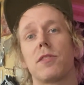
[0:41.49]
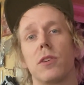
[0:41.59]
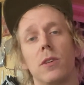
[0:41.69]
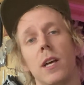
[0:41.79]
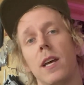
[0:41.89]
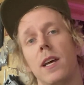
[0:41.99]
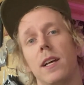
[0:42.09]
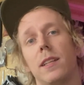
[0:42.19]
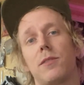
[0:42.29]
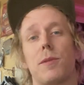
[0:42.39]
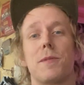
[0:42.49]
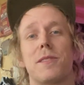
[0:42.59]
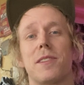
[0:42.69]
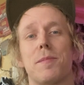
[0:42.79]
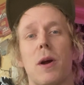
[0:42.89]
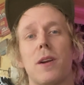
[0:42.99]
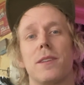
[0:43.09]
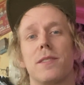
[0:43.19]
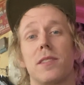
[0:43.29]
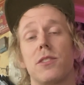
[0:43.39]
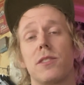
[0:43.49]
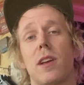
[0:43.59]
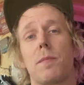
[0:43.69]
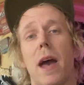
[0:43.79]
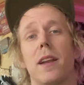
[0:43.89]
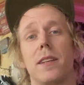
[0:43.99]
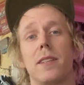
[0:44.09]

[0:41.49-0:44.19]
So let's rip this thing apart and see just how bad it